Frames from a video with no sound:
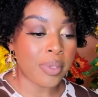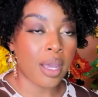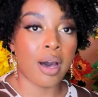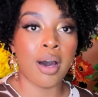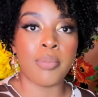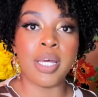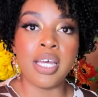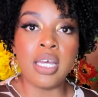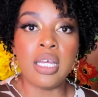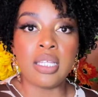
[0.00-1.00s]
Um,
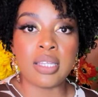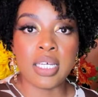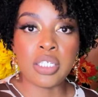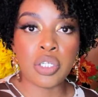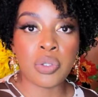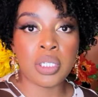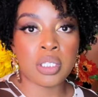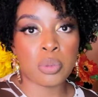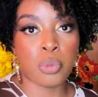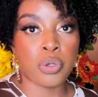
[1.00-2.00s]
this
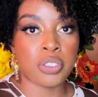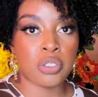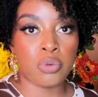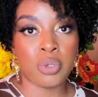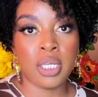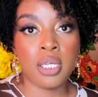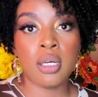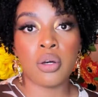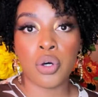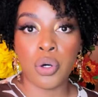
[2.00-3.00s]
unit sports three
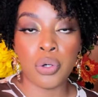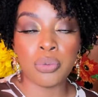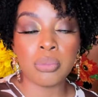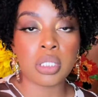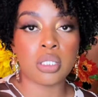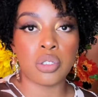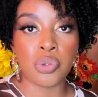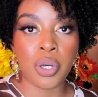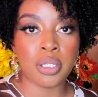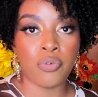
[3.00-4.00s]
combs,
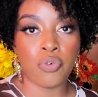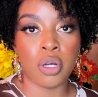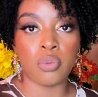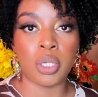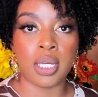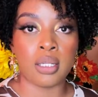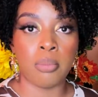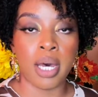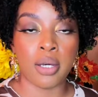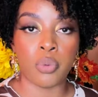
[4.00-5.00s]
two at the front, one at the
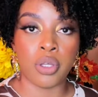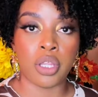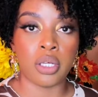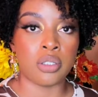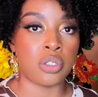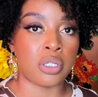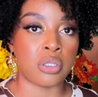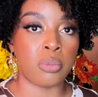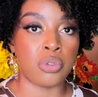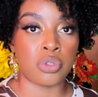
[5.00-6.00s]
back with
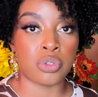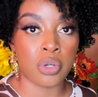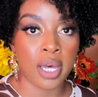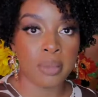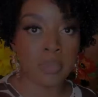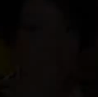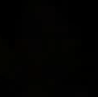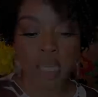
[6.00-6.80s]
adjustable straps.